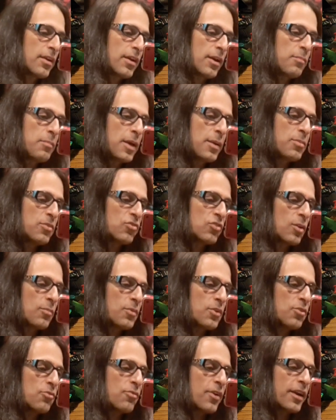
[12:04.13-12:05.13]
And maybe some of
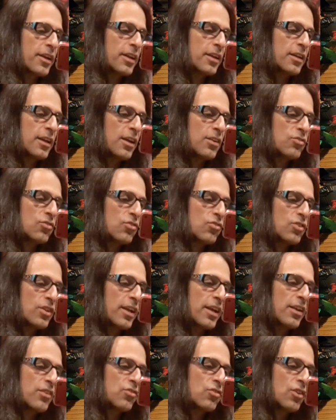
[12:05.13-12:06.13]
you recognize this. It
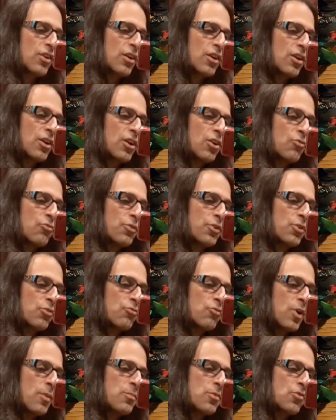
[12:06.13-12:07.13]
has a real
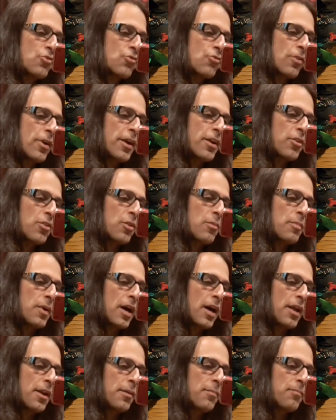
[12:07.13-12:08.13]
rubber tread on the
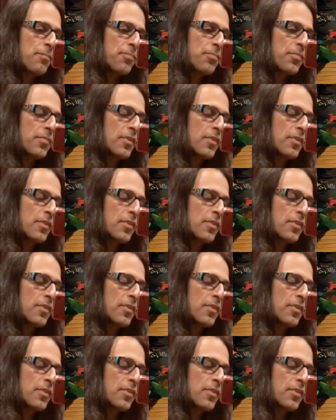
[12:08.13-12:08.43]
bottom.